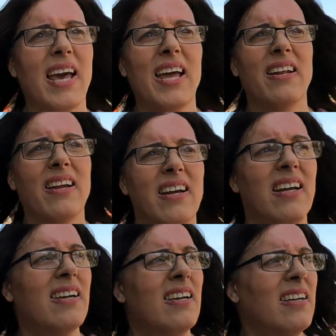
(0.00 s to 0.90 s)
again,
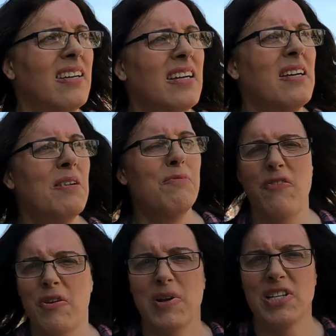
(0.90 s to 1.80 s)

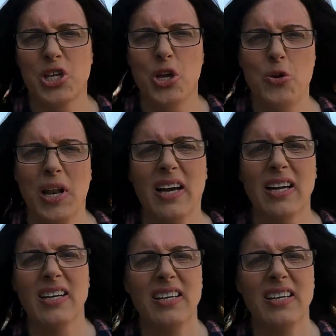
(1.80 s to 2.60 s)
preferably when it's cooler,